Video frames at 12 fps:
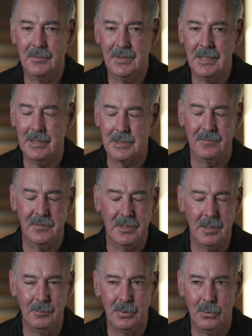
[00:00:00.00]
I think it's a
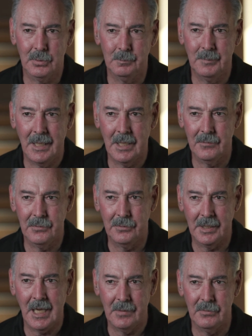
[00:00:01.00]
very important part of the
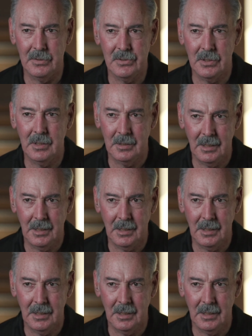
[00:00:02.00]
recovery journey,